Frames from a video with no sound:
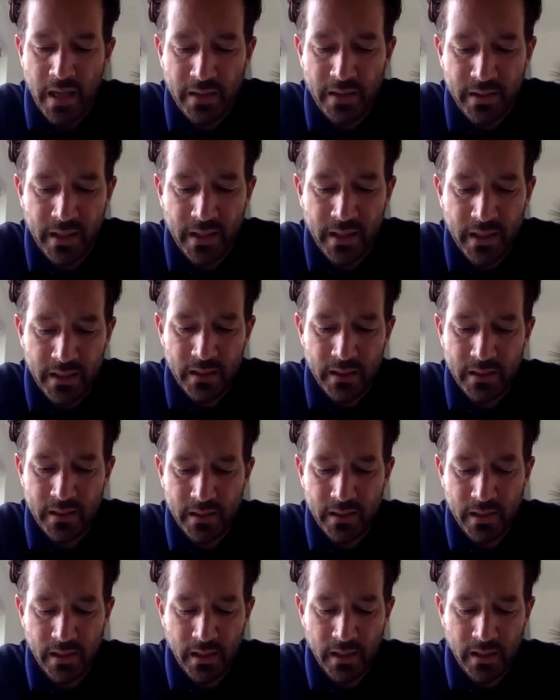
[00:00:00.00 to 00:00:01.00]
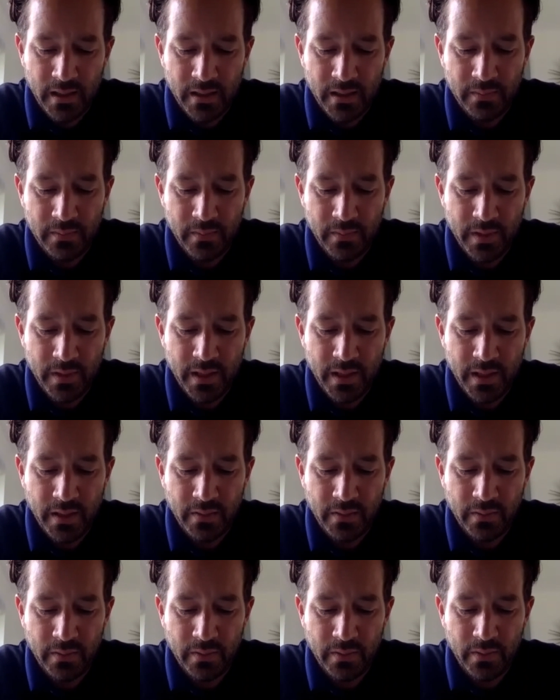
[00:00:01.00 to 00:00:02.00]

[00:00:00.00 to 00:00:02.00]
think you know,